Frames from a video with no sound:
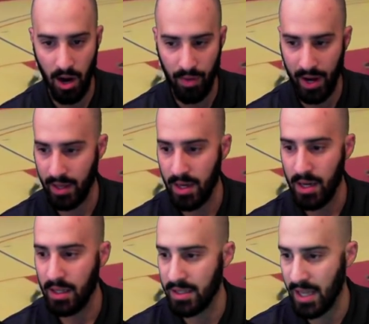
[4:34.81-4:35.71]
Alrighty,
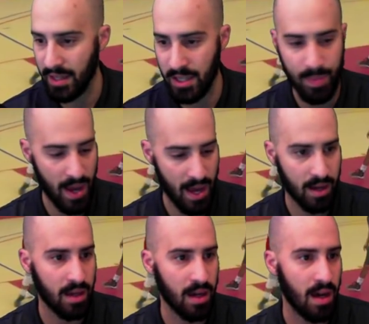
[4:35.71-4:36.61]
let's take this
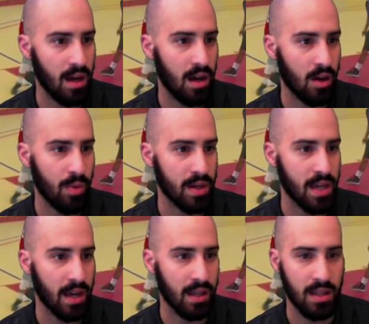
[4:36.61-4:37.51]
back a quick
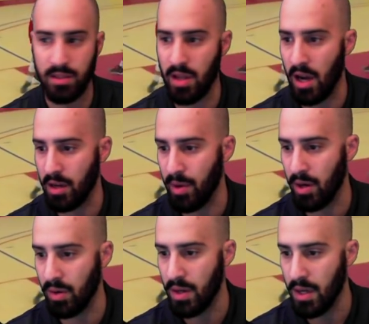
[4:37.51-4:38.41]
second. Let's talk
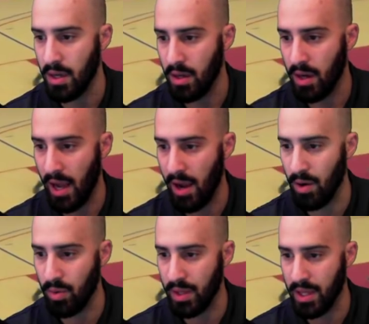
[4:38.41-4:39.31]
about
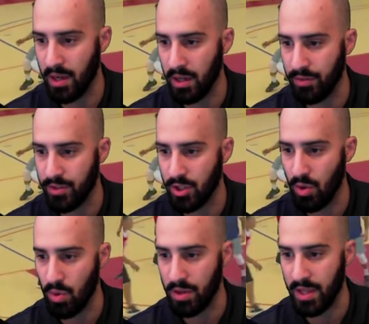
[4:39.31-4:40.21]
how he could have
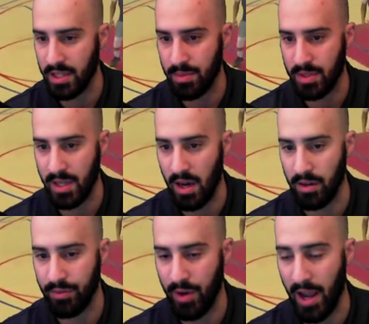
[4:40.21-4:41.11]
scored this
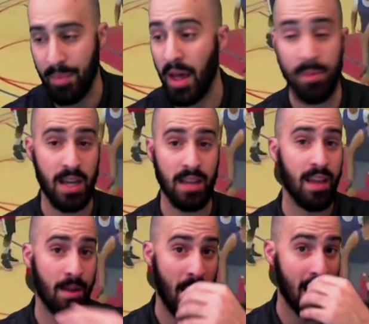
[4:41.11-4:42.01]
himself, right? I'm not upset
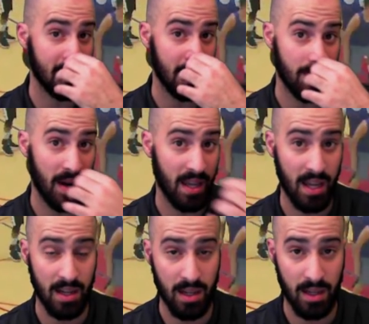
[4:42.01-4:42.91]
that he passed and his buddy
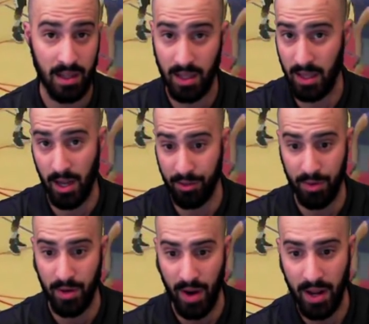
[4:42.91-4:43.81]
hit a
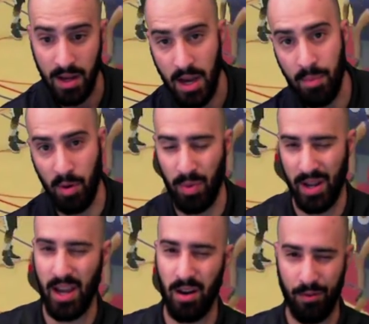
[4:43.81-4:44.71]
three, right? But we're
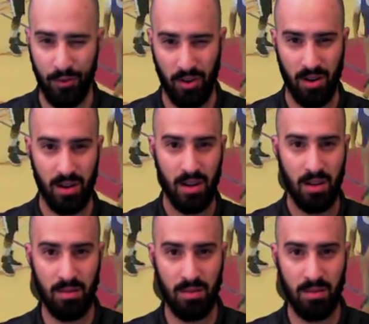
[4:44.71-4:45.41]
here for